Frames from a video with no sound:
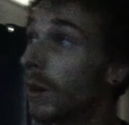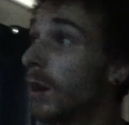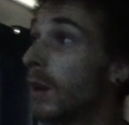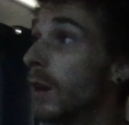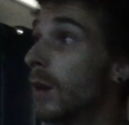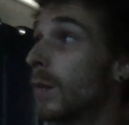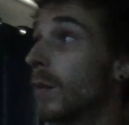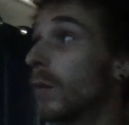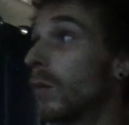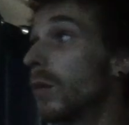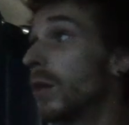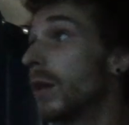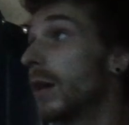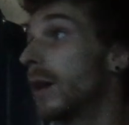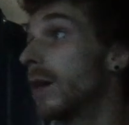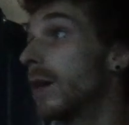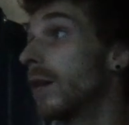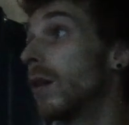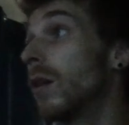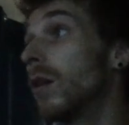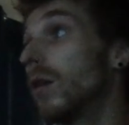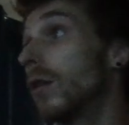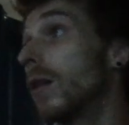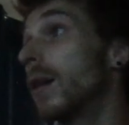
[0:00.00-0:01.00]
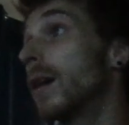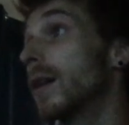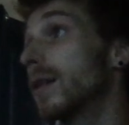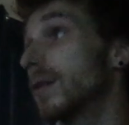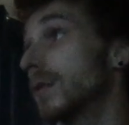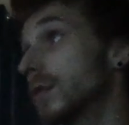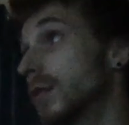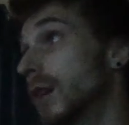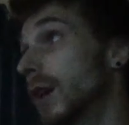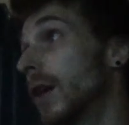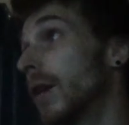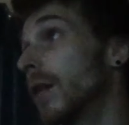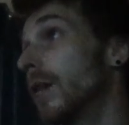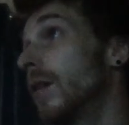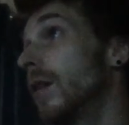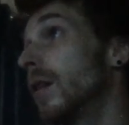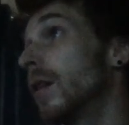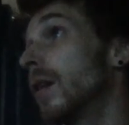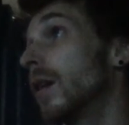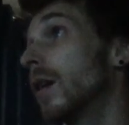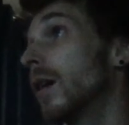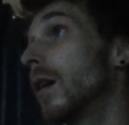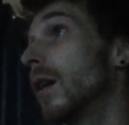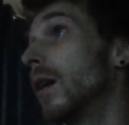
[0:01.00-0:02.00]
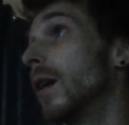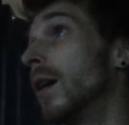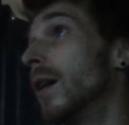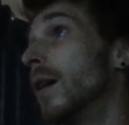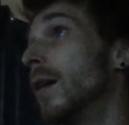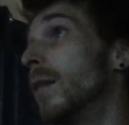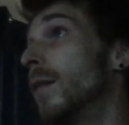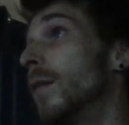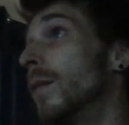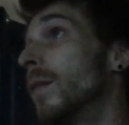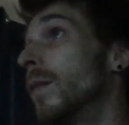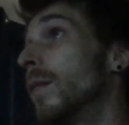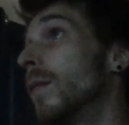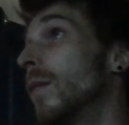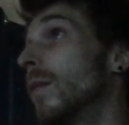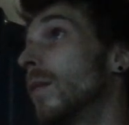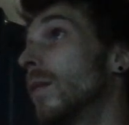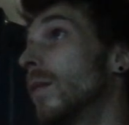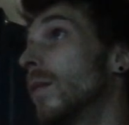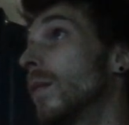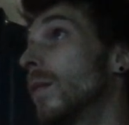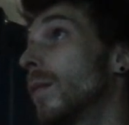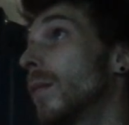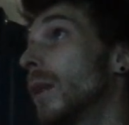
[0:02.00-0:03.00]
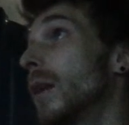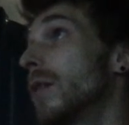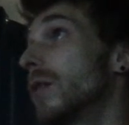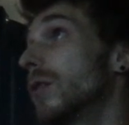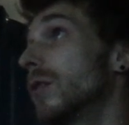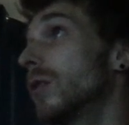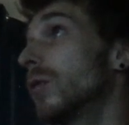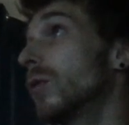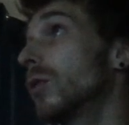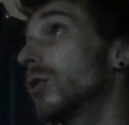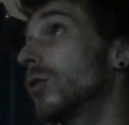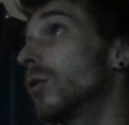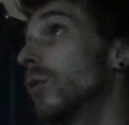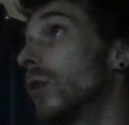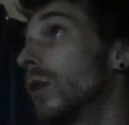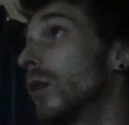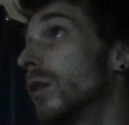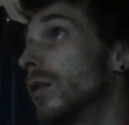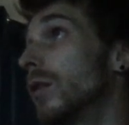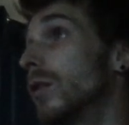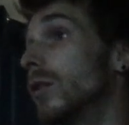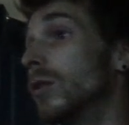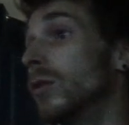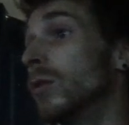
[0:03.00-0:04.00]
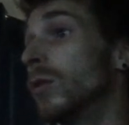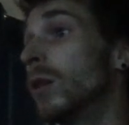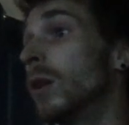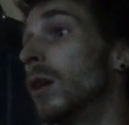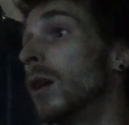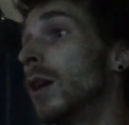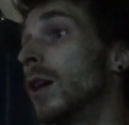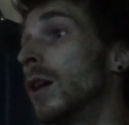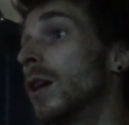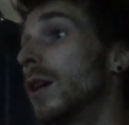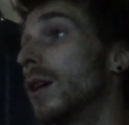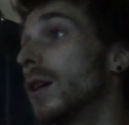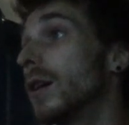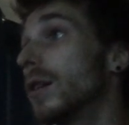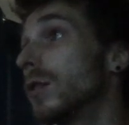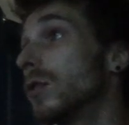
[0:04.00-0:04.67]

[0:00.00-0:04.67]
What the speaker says: But with all that said, basically what you want to do is